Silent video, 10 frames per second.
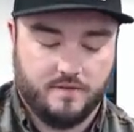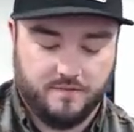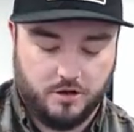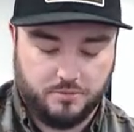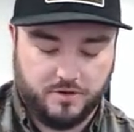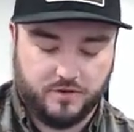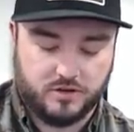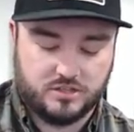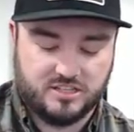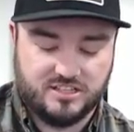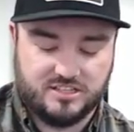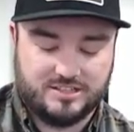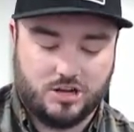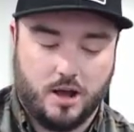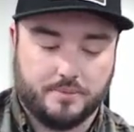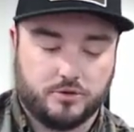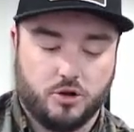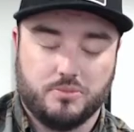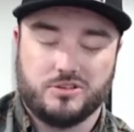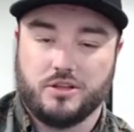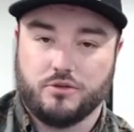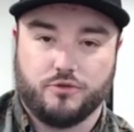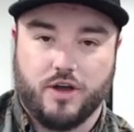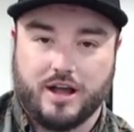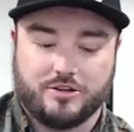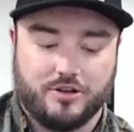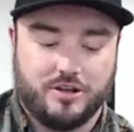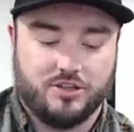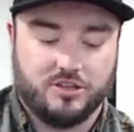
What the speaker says: Philip Rivers. This is his Topps Chrome. It's not the refractor or anything.